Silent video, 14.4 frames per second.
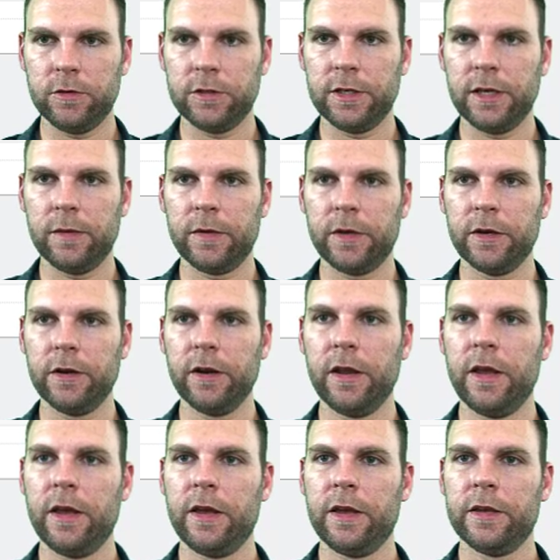you would see them here.
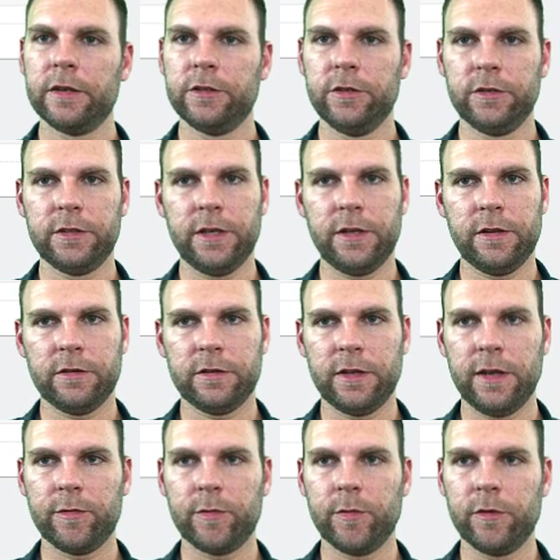So you can see they're
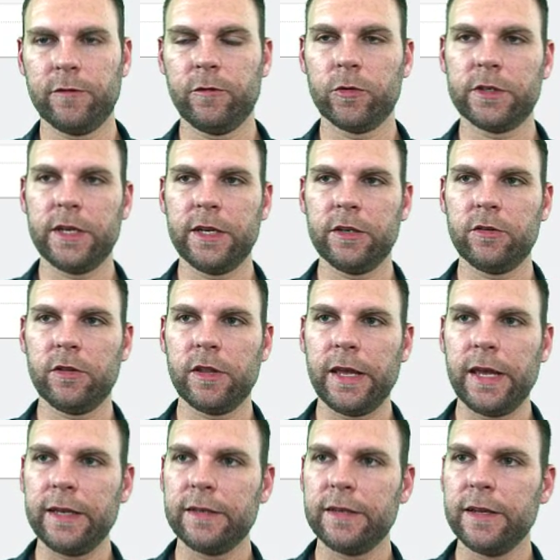staying from the 14th to the
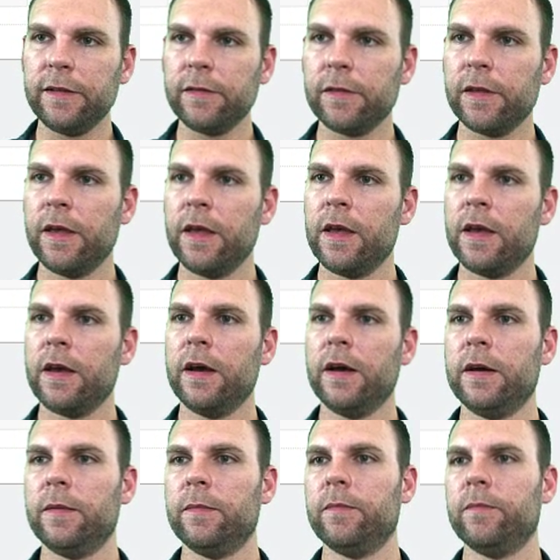18th,
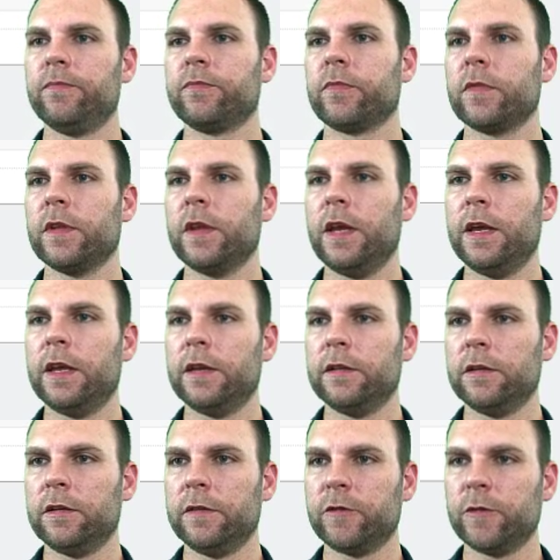
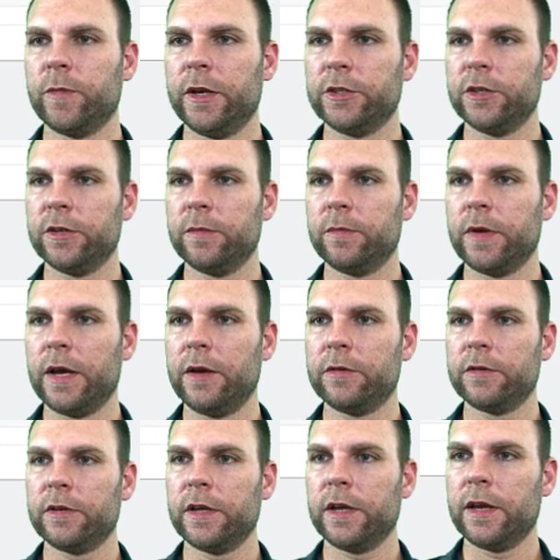and a little information
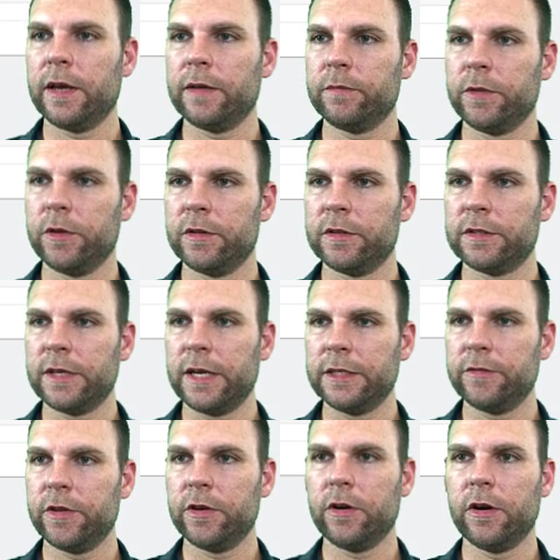about the
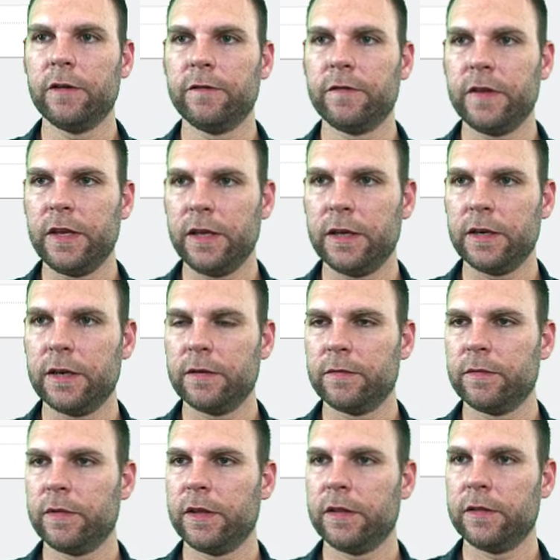size of their RV
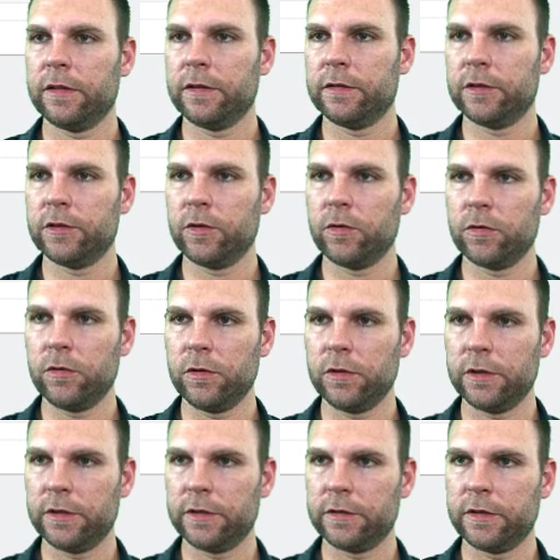and the
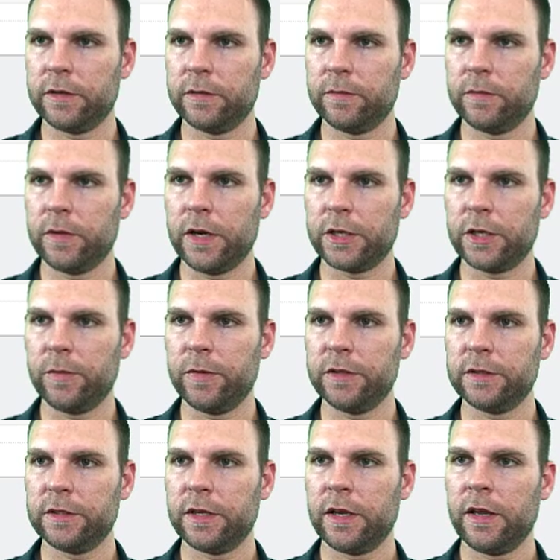total and the
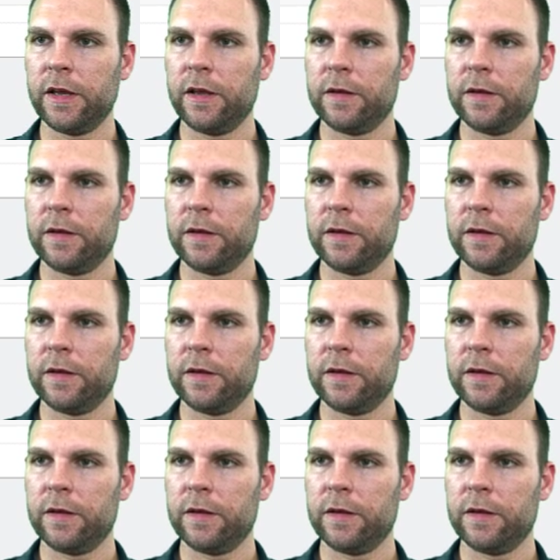occupants.